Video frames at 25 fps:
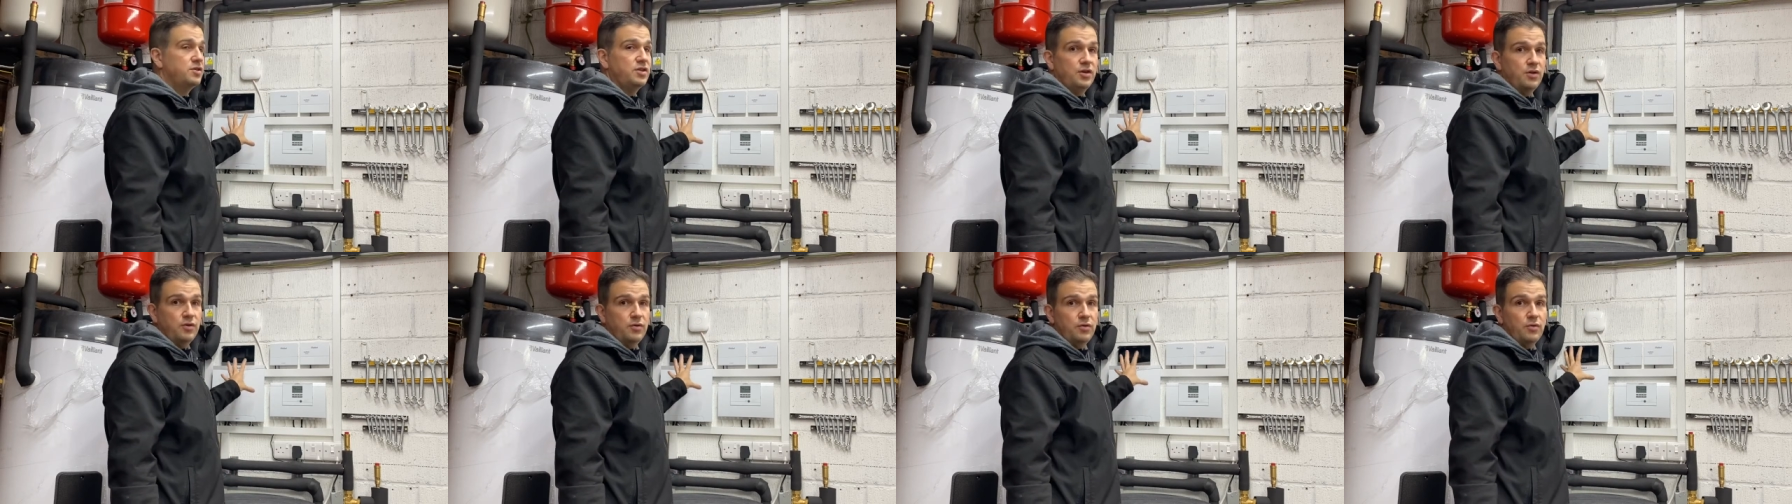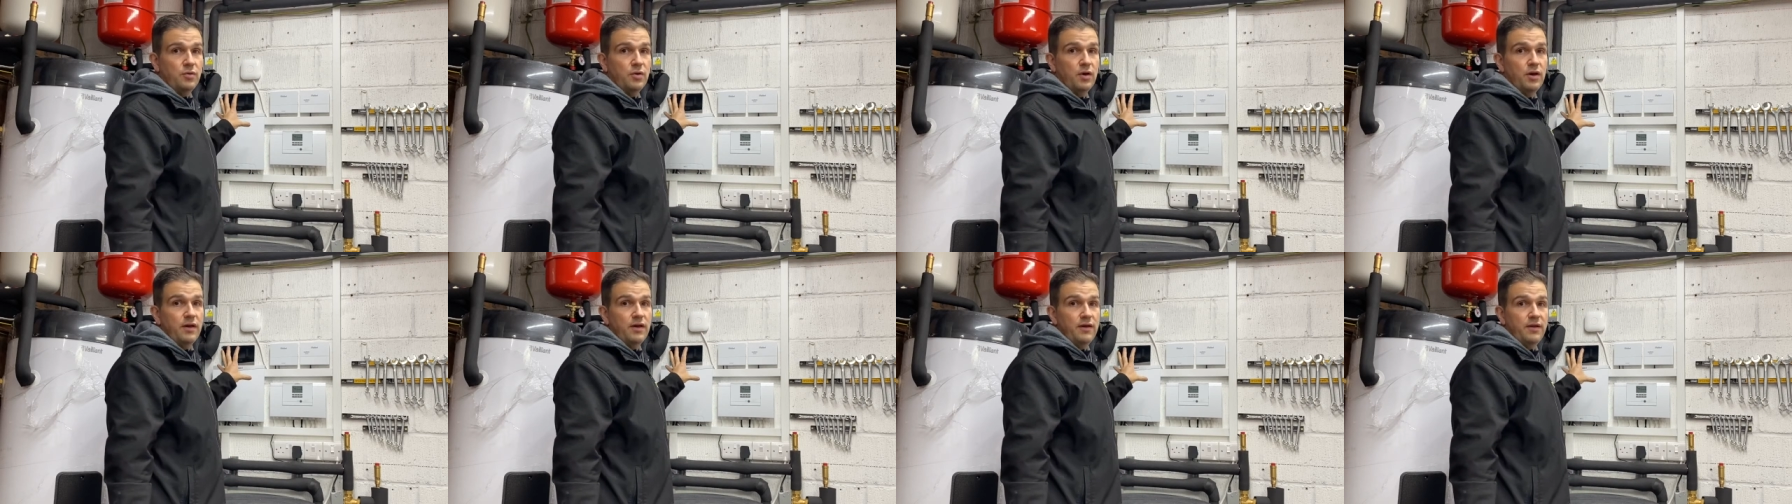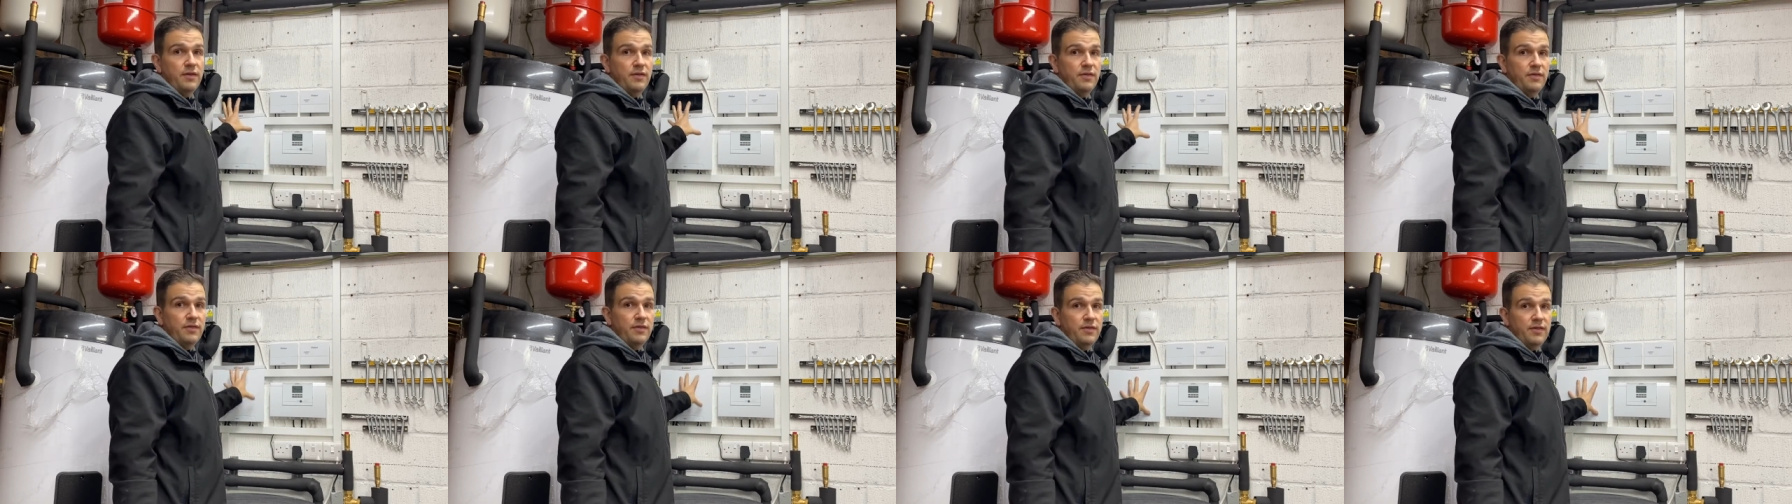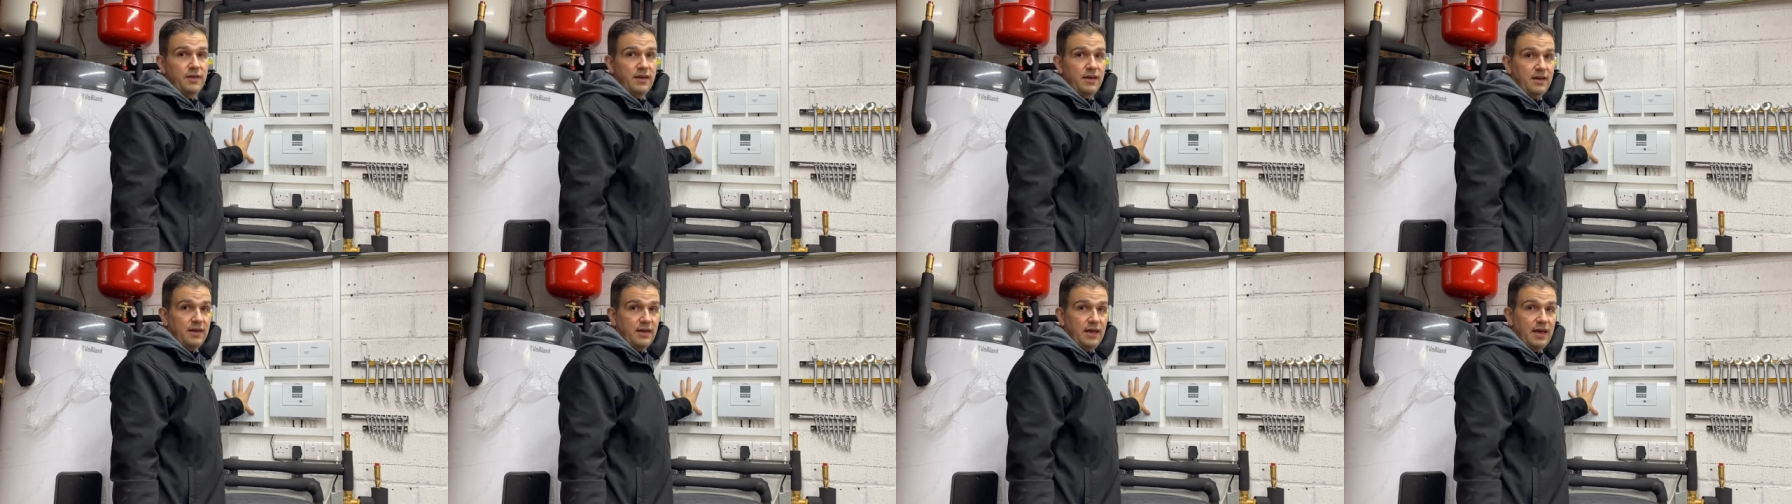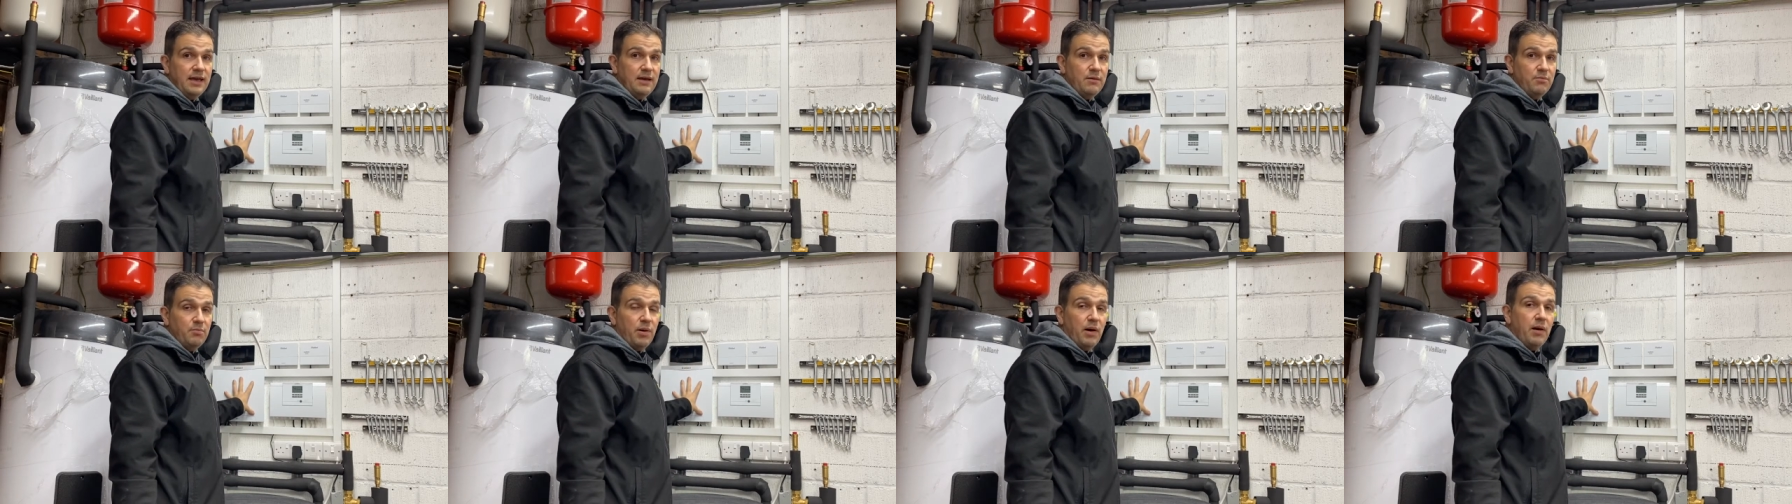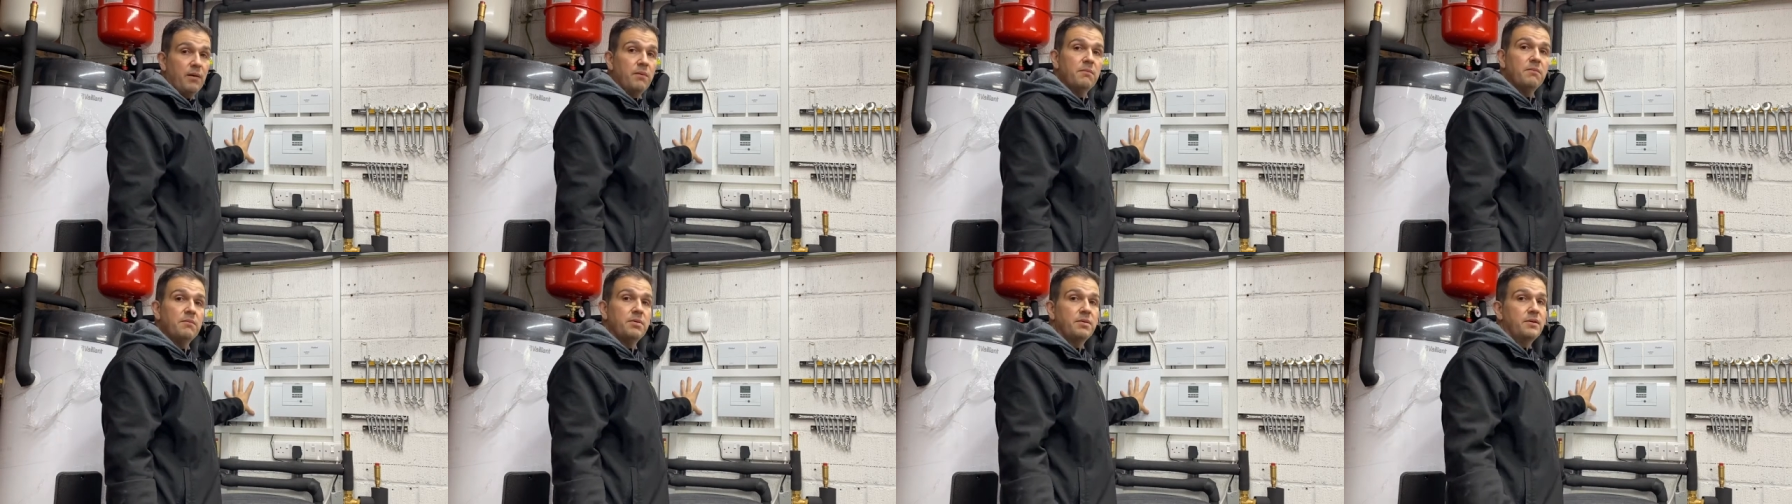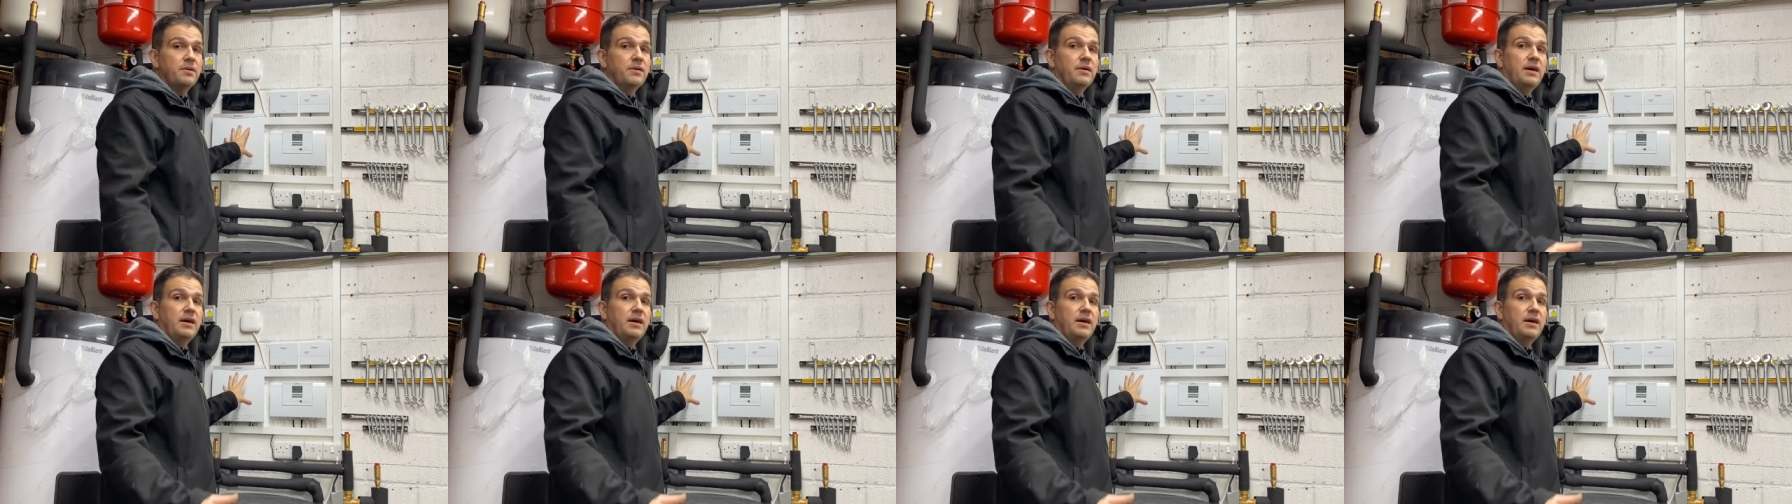to the heat pump